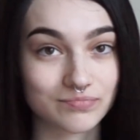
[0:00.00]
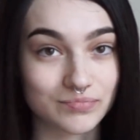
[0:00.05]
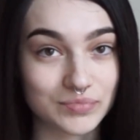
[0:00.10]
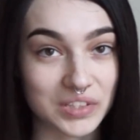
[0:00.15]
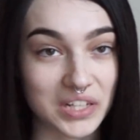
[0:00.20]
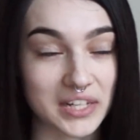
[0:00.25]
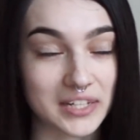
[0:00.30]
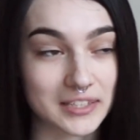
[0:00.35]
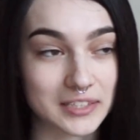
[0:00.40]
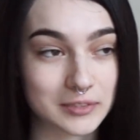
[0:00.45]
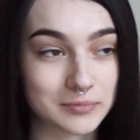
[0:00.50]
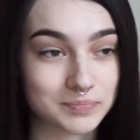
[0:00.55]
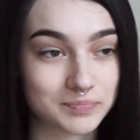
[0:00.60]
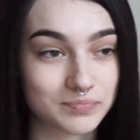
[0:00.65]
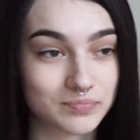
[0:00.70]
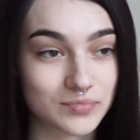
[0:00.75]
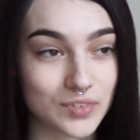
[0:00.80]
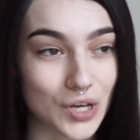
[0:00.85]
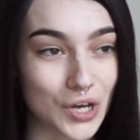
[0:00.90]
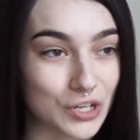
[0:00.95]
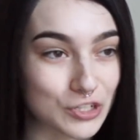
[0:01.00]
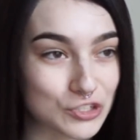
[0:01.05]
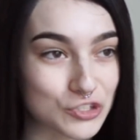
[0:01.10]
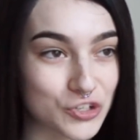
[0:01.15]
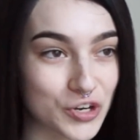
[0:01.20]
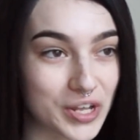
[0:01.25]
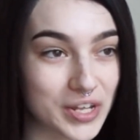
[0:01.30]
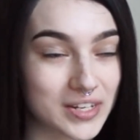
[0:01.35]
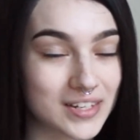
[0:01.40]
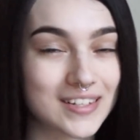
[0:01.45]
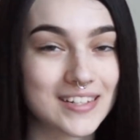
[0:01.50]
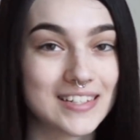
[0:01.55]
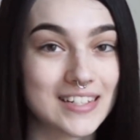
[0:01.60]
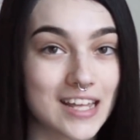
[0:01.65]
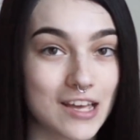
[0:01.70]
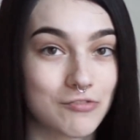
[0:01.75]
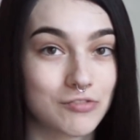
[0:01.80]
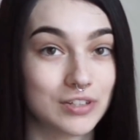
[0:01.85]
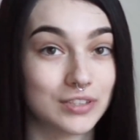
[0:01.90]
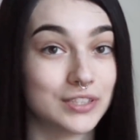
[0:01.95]
like on trend.
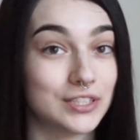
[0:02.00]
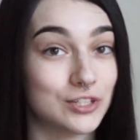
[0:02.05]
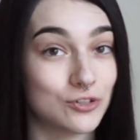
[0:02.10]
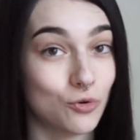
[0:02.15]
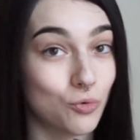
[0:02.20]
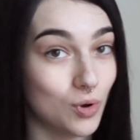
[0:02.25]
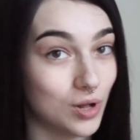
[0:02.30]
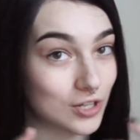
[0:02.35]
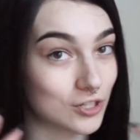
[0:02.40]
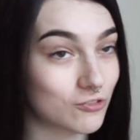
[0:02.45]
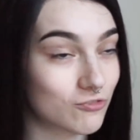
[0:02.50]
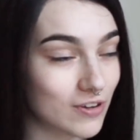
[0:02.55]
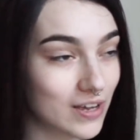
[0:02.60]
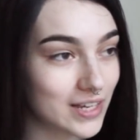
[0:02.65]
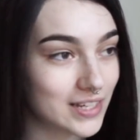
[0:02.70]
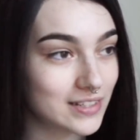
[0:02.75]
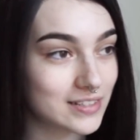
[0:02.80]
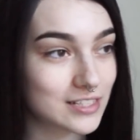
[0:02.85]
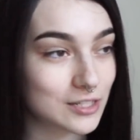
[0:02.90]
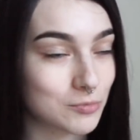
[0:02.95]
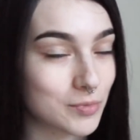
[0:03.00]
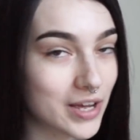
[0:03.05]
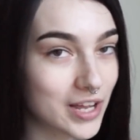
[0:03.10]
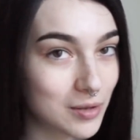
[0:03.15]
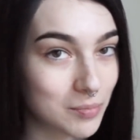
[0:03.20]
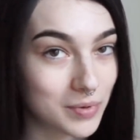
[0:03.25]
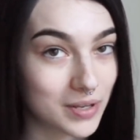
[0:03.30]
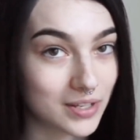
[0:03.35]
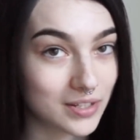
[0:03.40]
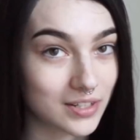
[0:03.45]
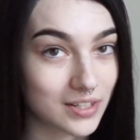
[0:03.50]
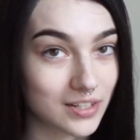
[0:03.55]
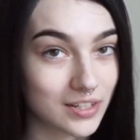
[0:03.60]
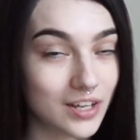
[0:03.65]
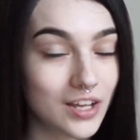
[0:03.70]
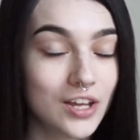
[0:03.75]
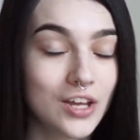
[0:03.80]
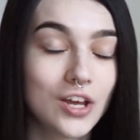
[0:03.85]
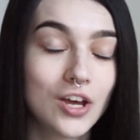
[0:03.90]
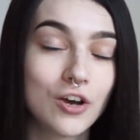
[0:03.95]
Definitely qualifies, in my
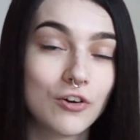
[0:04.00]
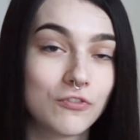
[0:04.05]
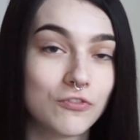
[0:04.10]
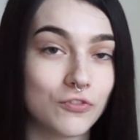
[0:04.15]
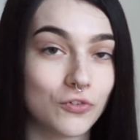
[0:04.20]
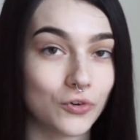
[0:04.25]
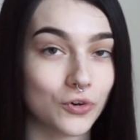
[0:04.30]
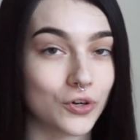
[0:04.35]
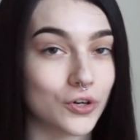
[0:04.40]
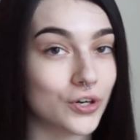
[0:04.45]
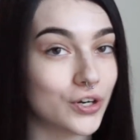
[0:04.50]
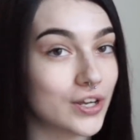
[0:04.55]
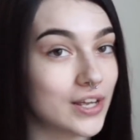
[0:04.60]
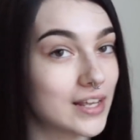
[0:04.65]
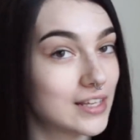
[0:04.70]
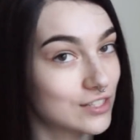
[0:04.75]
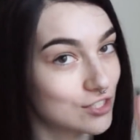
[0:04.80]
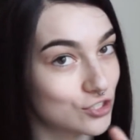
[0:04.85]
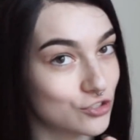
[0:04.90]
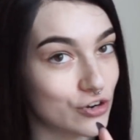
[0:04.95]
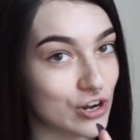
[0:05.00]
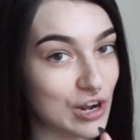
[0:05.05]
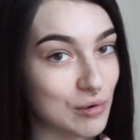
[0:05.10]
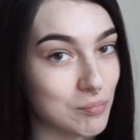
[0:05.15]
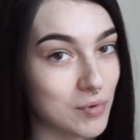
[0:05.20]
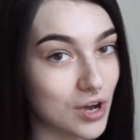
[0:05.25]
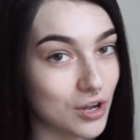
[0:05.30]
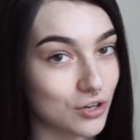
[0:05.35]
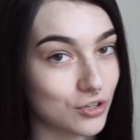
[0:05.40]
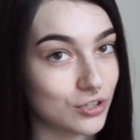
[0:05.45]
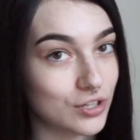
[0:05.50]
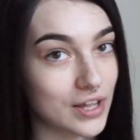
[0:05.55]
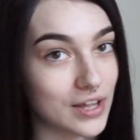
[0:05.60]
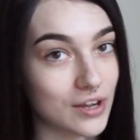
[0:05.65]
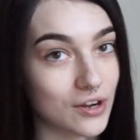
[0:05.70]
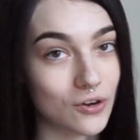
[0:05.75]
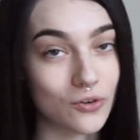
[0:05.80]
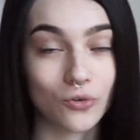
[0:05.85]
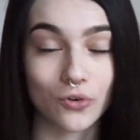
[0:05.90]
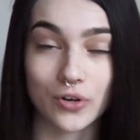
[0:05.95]
opinion, for Instagram model
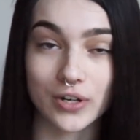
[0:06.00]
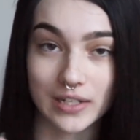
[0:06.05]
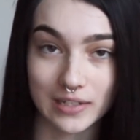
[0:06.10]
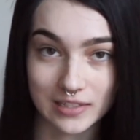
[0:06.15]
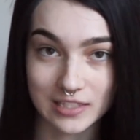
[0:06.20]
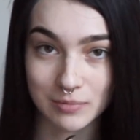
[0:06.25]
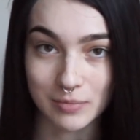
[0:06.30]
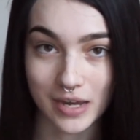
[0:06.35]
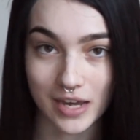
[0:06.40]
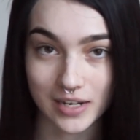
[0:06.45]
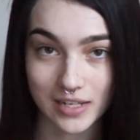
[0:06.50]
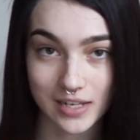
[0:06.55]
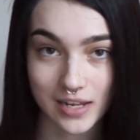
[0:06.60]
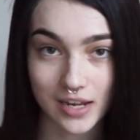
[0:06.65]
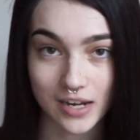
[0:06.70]
hair or Insta baddie